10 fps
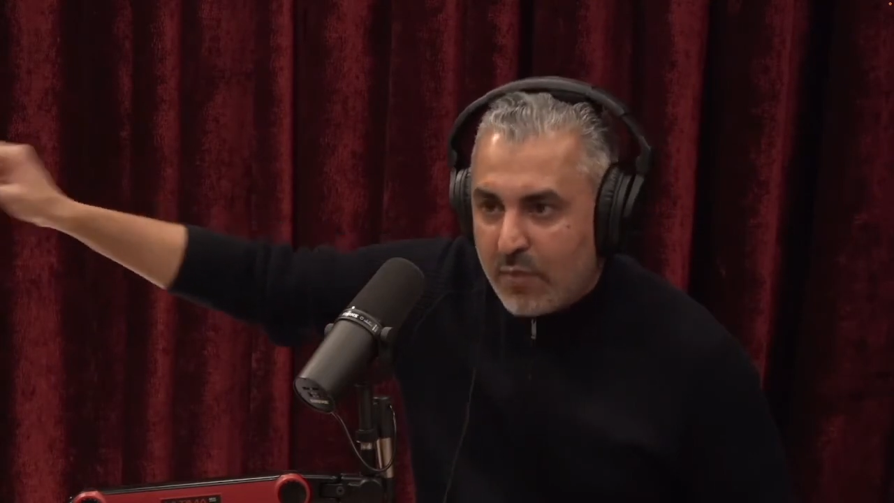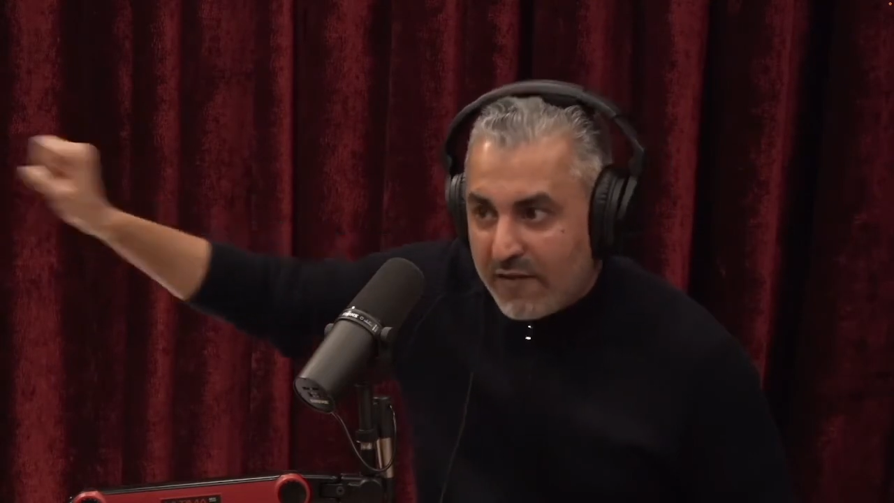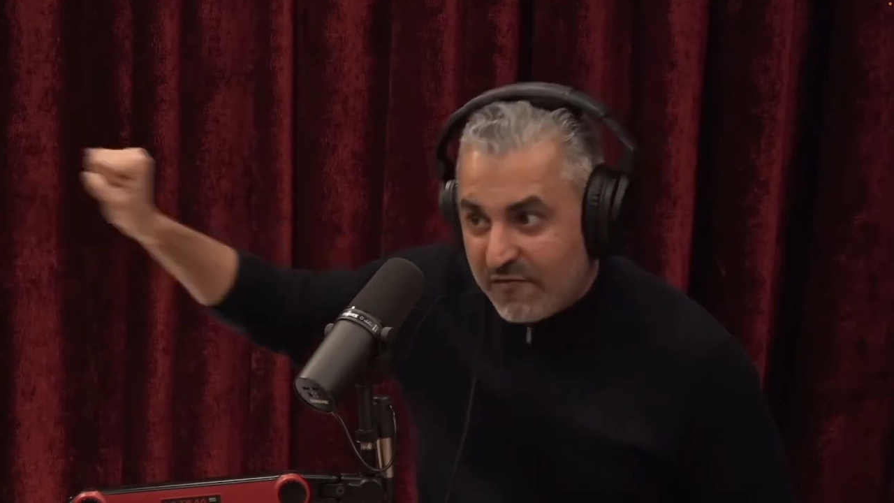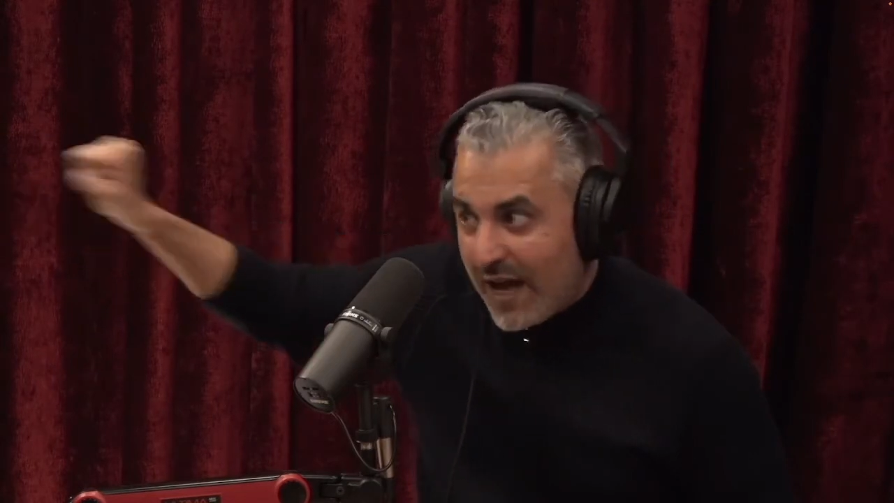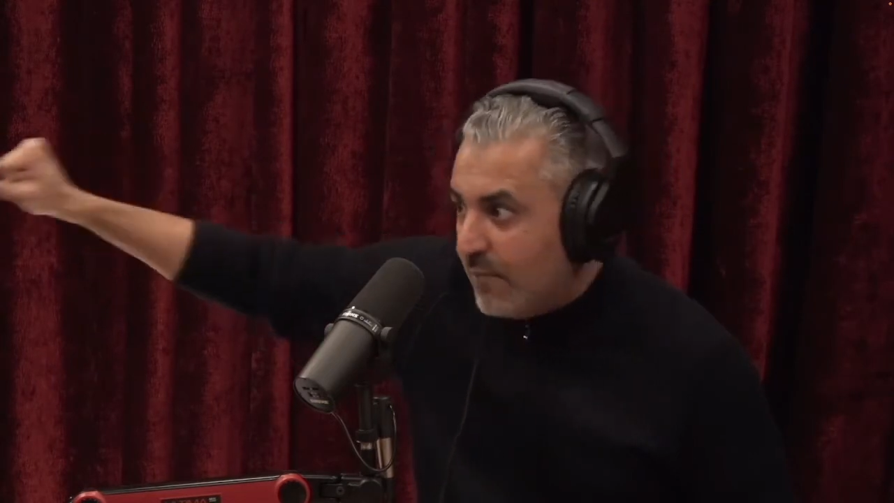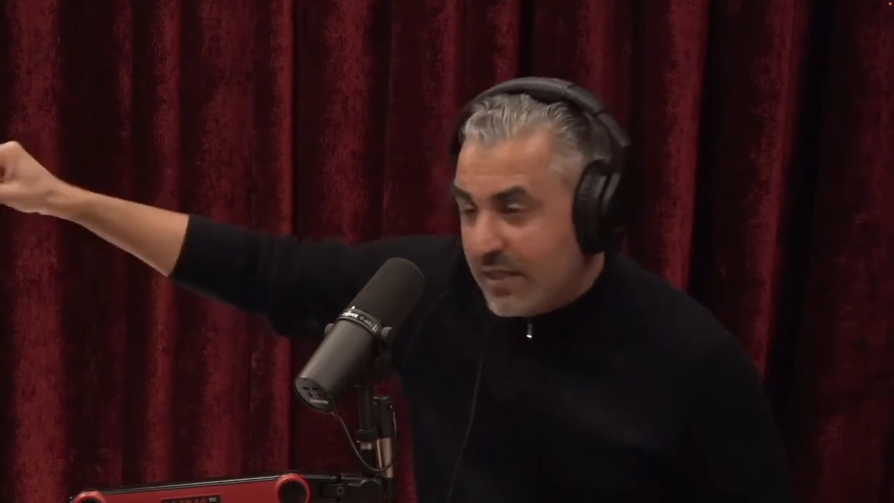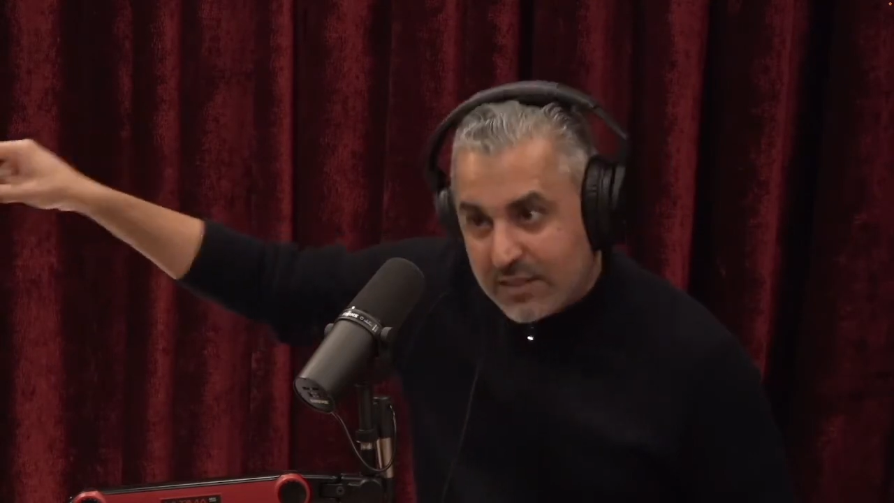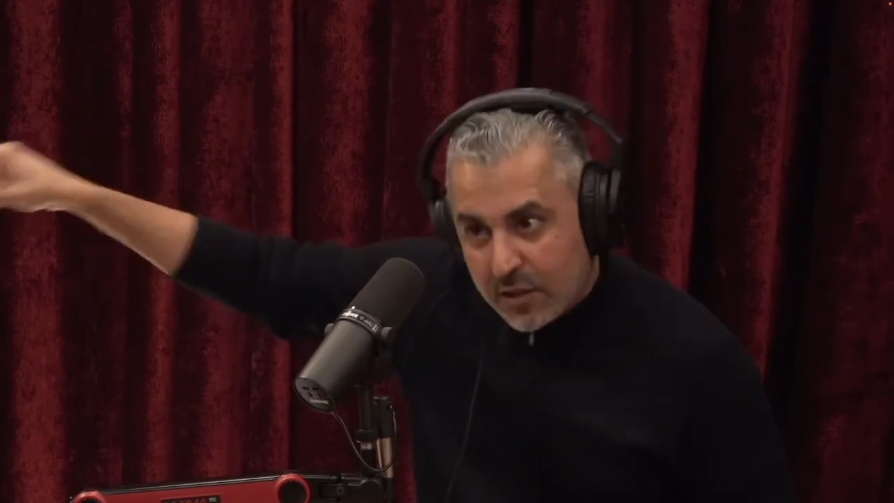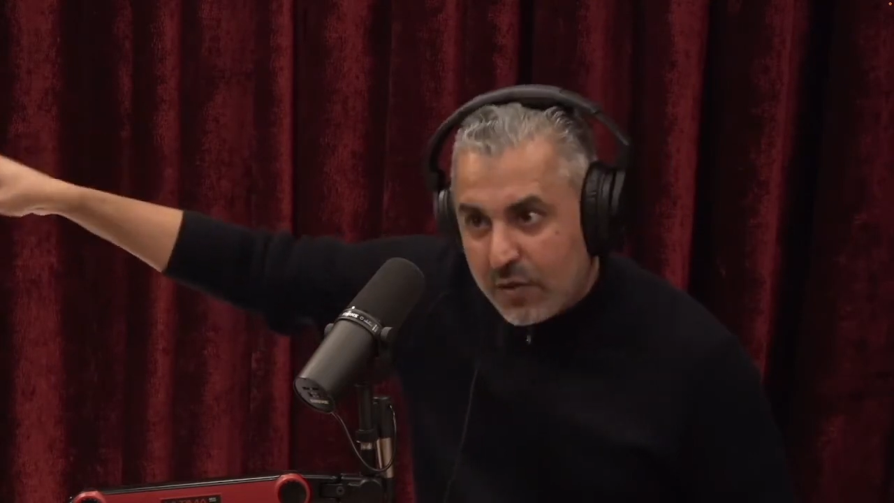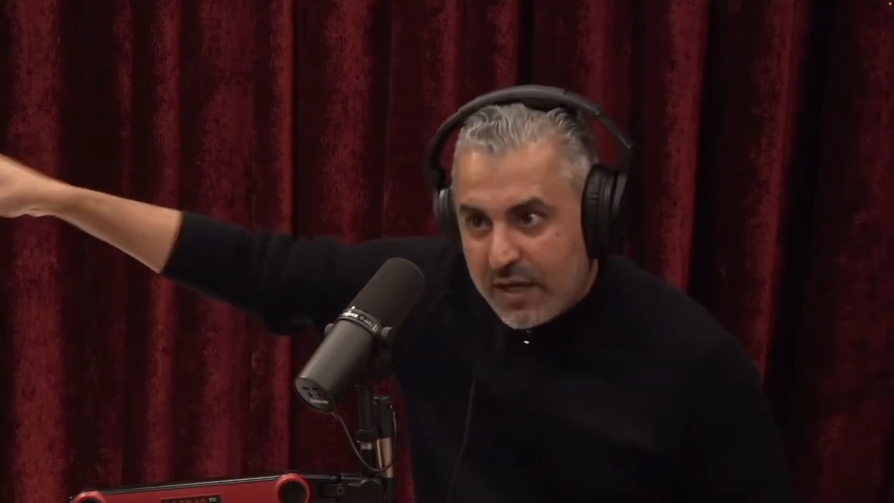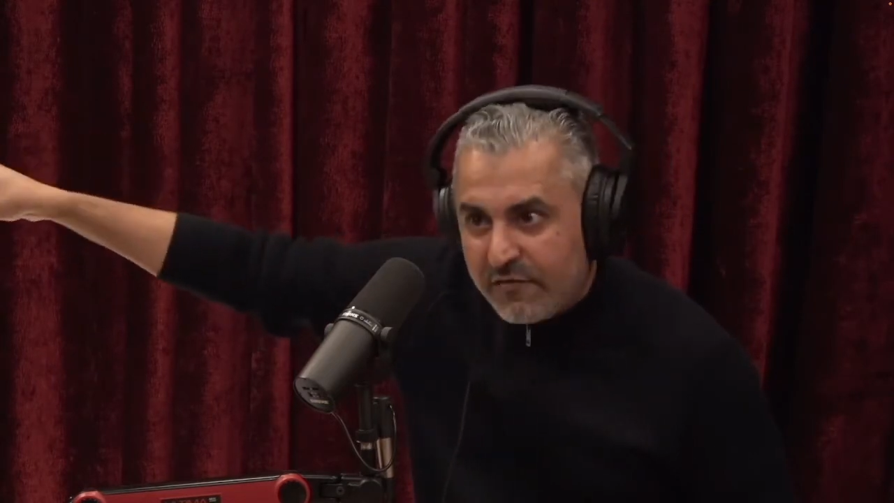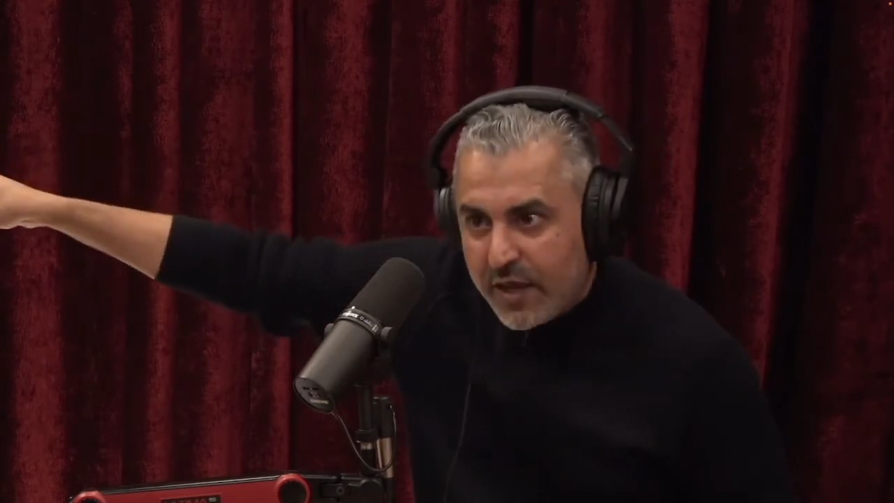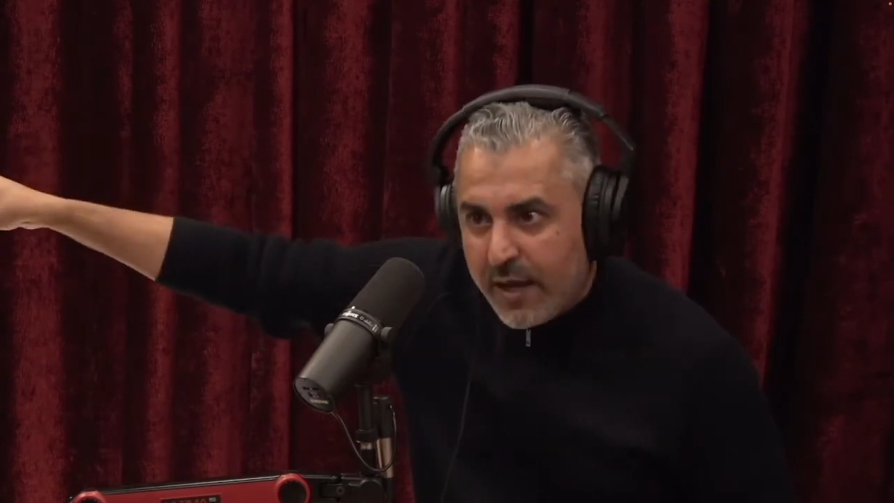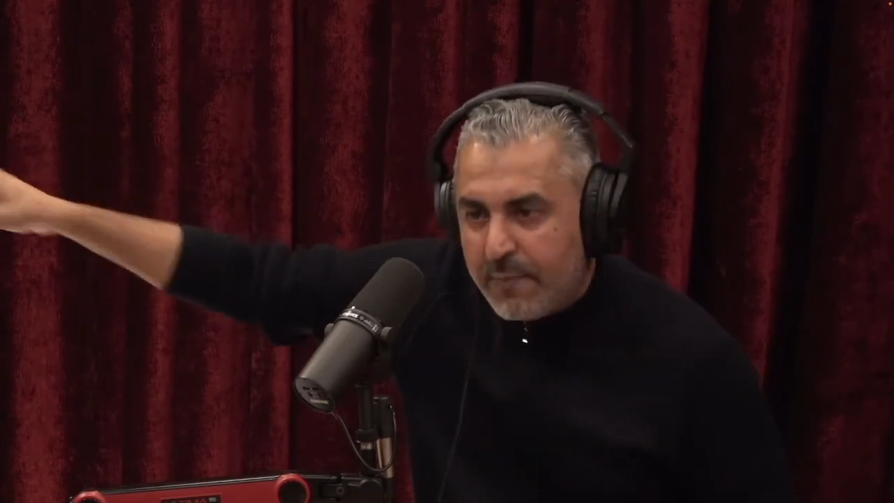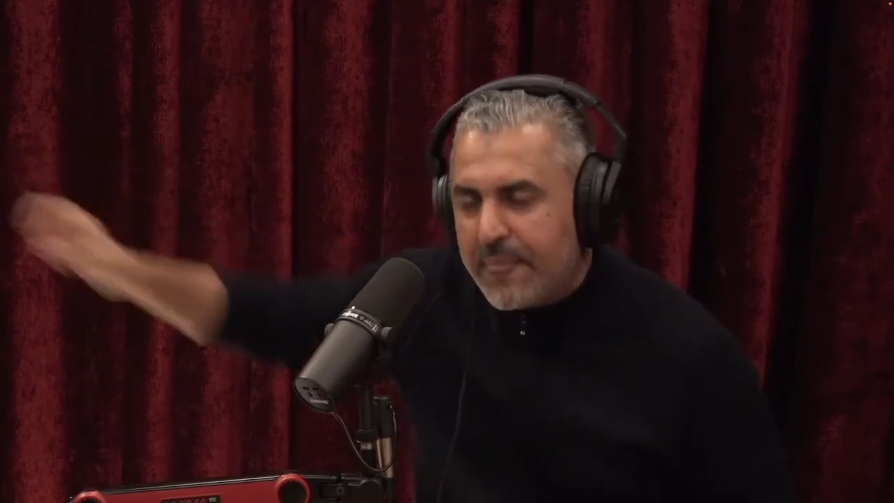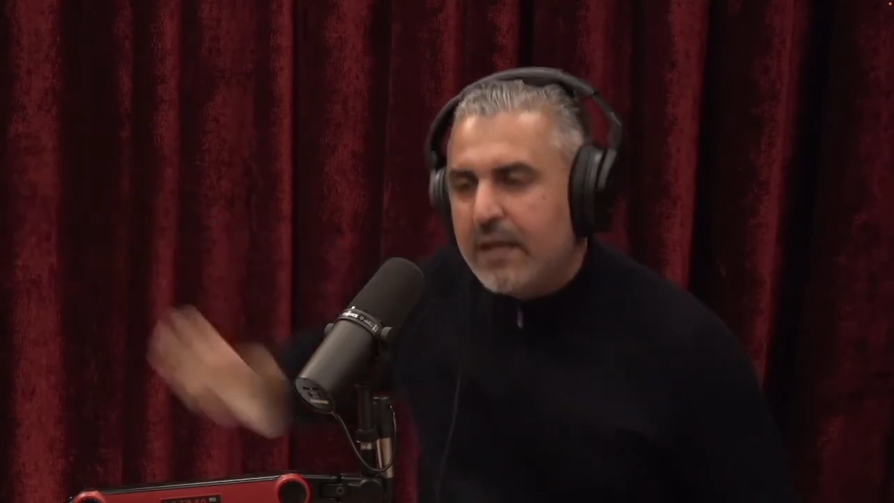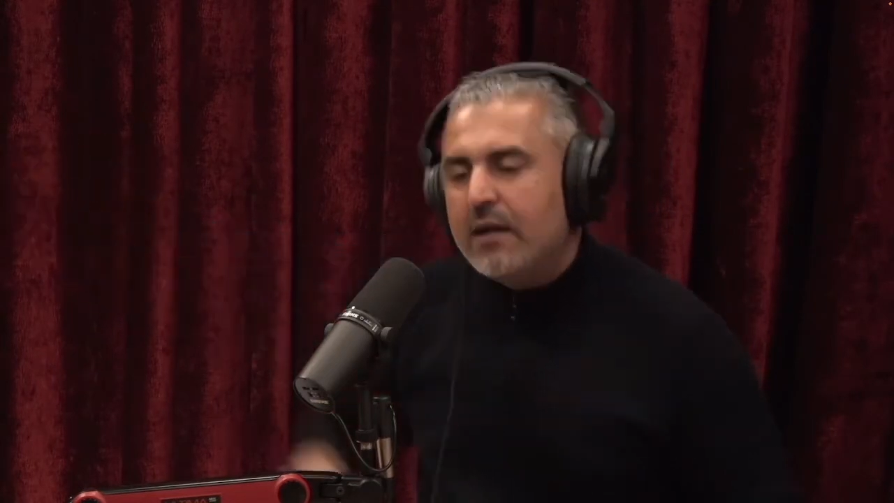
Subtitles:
My family still live there.